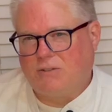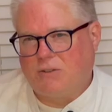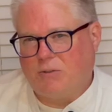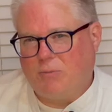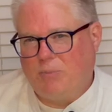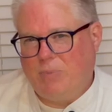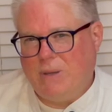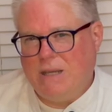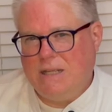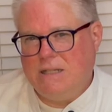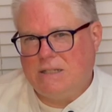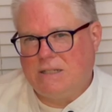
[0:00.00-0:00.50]
of
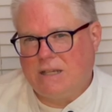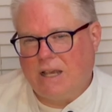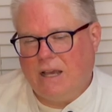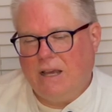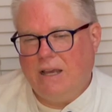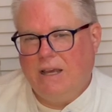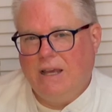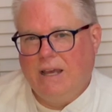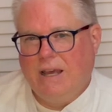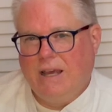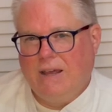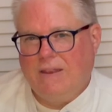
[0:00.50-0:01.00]
pizza
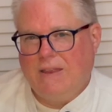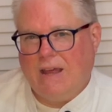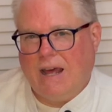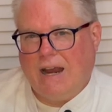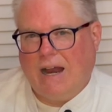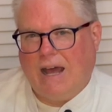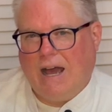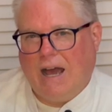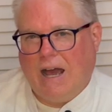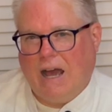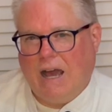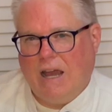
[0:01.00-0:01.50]

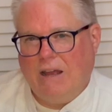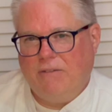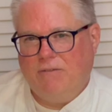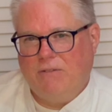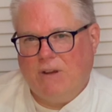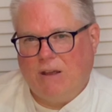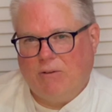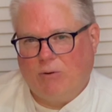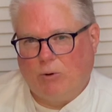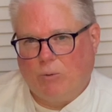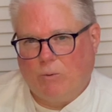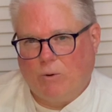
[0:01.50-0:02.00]
that I've
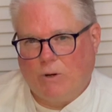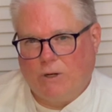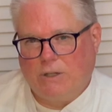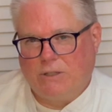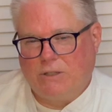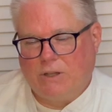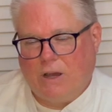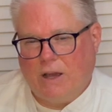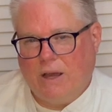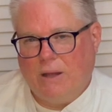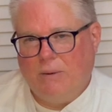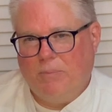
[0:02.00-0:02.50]
never worked
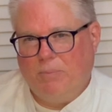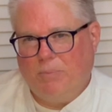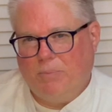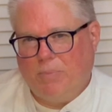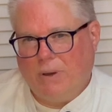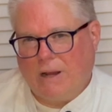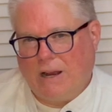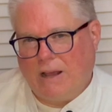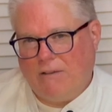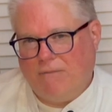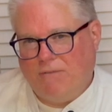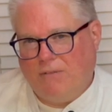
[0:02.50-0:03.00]
on,
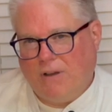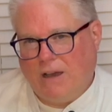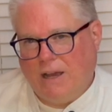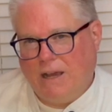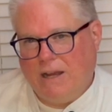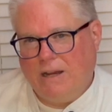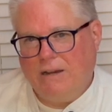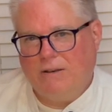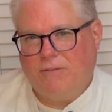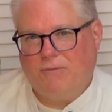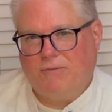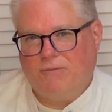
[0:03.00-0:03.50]
but I
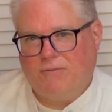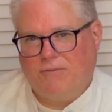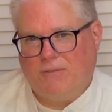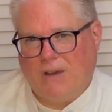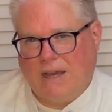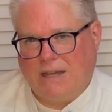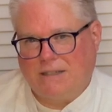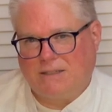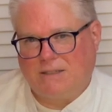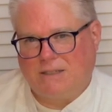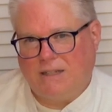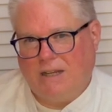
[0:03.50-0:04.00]
find
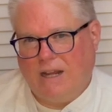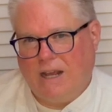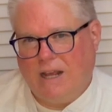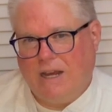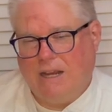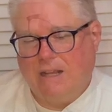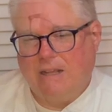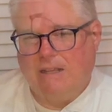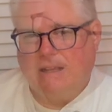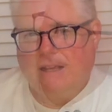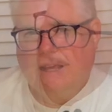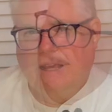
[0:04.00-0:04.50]

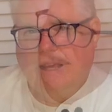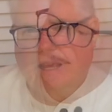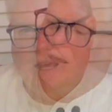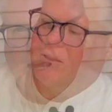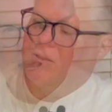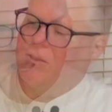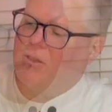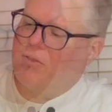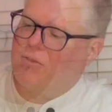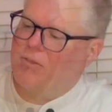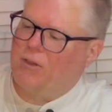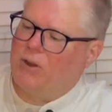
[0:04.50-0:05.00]
fascinating.
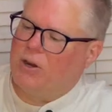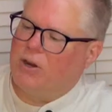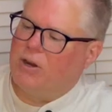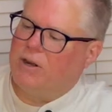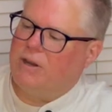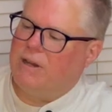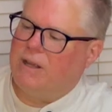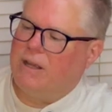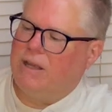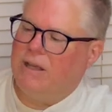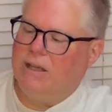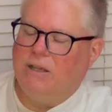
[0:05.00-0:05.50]
The
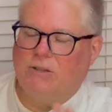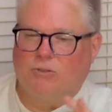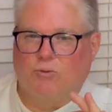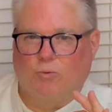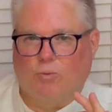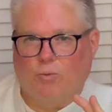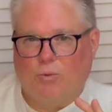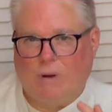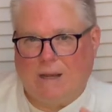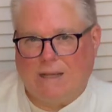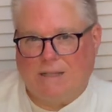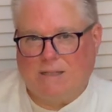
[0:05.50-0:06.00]
third is
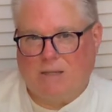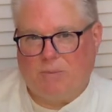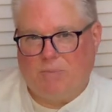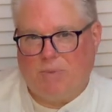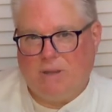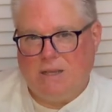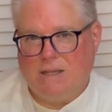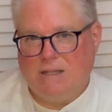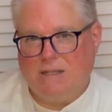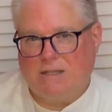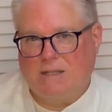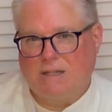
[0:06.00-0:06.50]

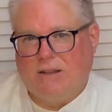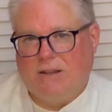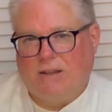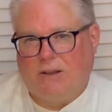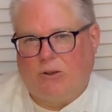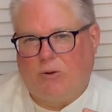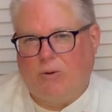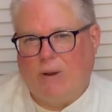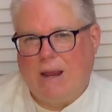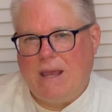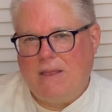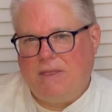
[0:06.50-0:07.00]
recipes. The
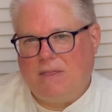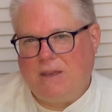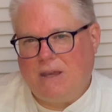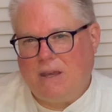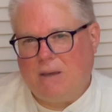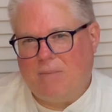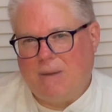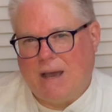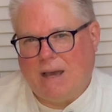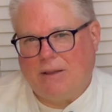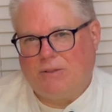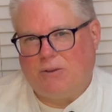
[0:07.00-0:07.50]
great thing
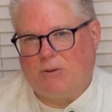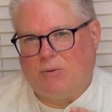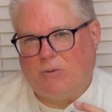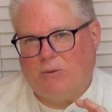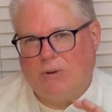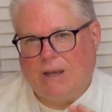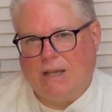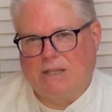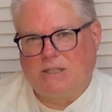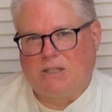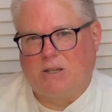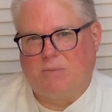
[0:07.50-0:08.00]
about the
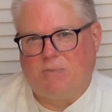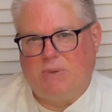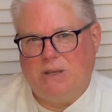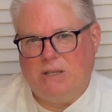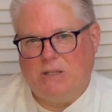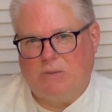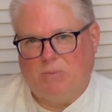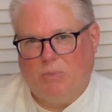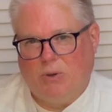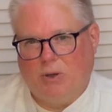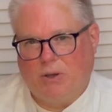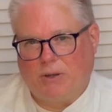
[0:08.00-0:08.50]

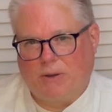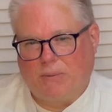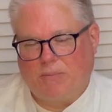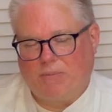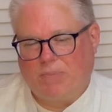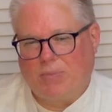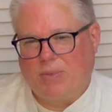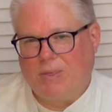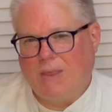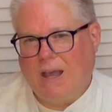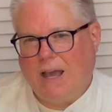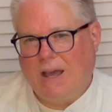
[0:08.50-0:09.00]
recipes book,
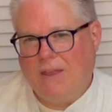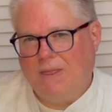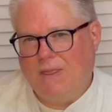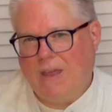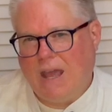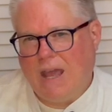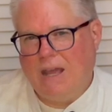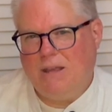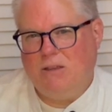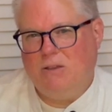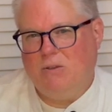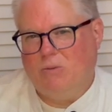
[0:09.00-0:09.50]
not
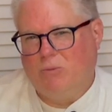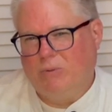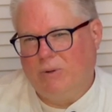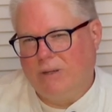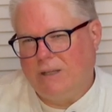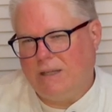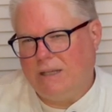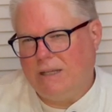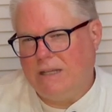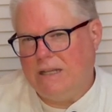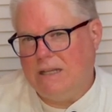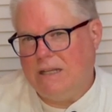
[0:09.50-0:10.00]
that you
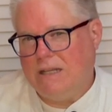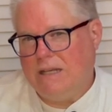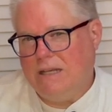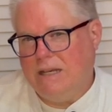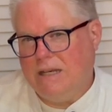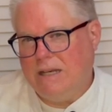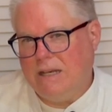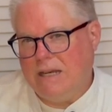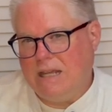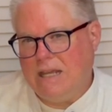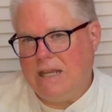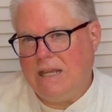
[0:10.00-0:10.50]
really
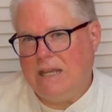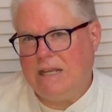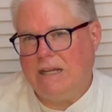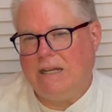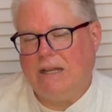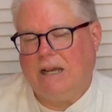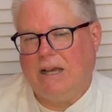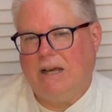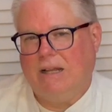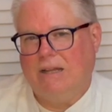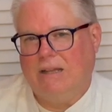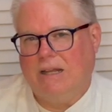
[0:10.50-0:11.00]
need
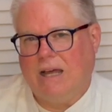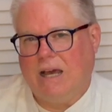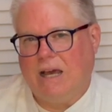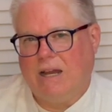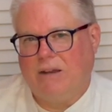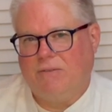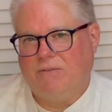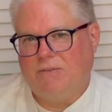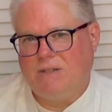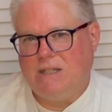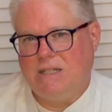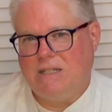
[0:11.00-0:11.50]
a lot
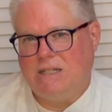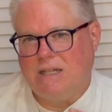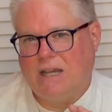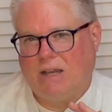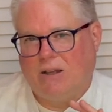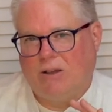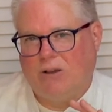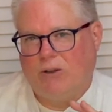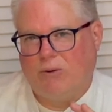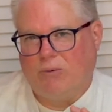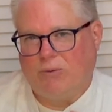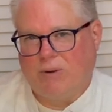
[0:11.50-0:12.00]
of detail
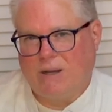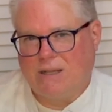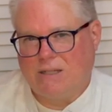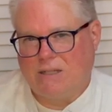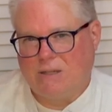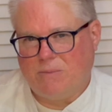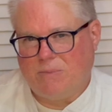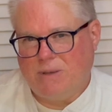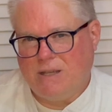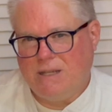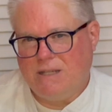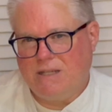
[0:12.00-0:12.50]
on
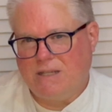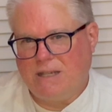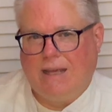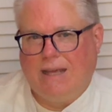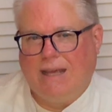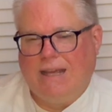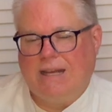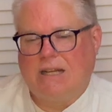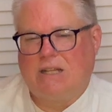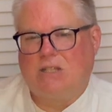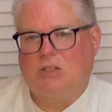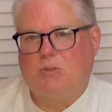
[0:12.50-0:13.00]
recipes,
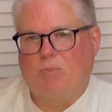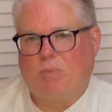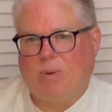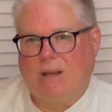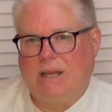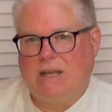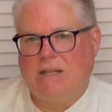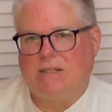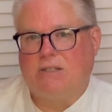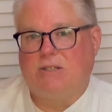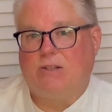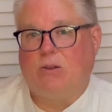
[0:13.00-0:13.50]
it
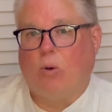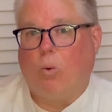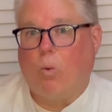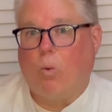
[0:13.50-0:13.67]
explains the